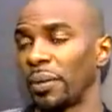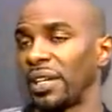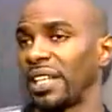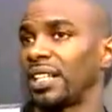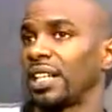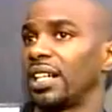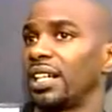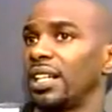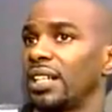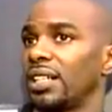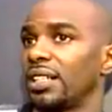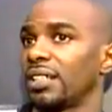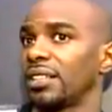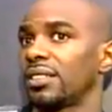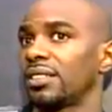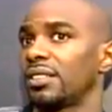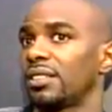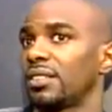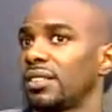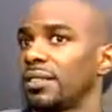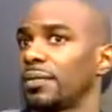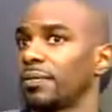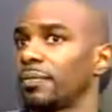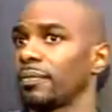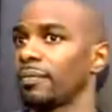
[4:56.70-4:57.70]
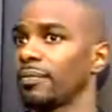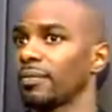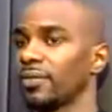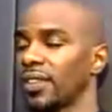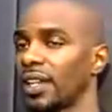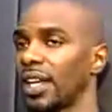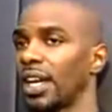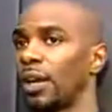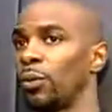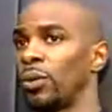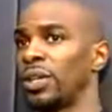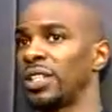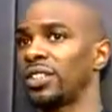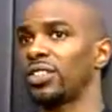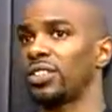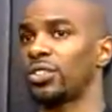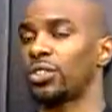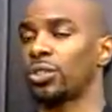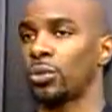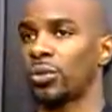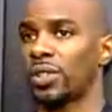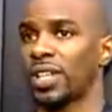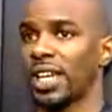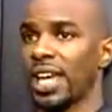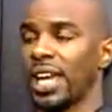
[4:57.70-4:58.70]
because I went to
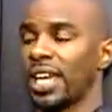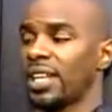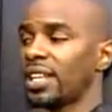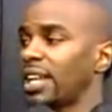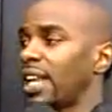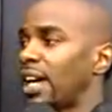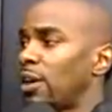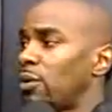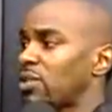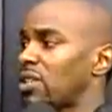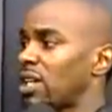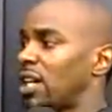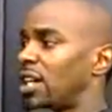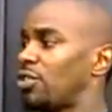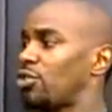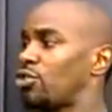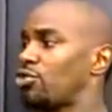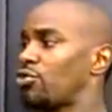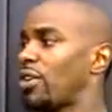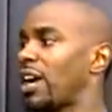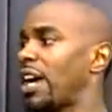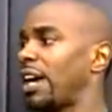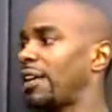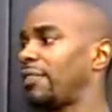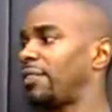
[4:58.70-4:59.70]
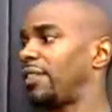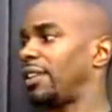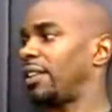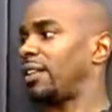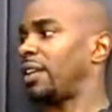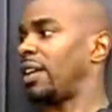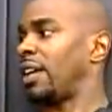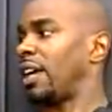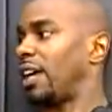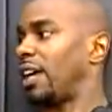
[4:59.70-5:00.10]
Duquesne and I was undrafted.